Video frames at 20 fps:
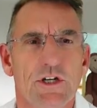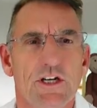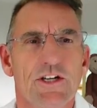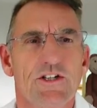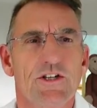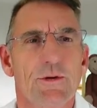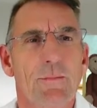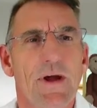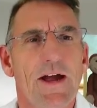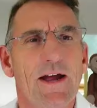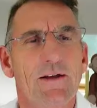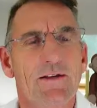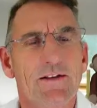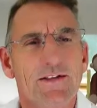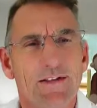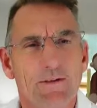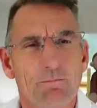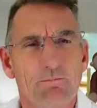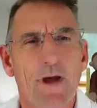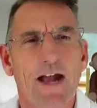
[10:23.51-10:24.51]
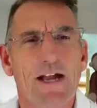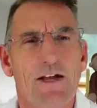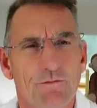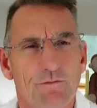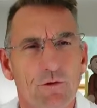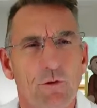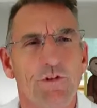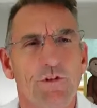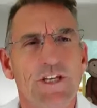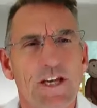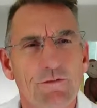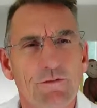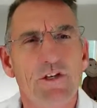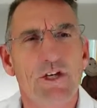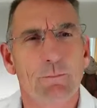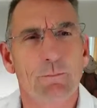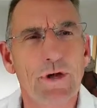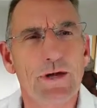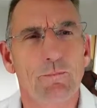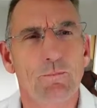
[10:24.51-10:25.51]
It's about back and forth, giving
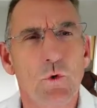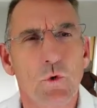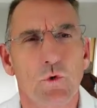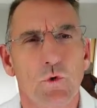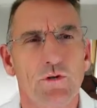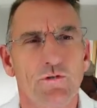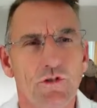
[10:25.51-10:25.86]
a bit more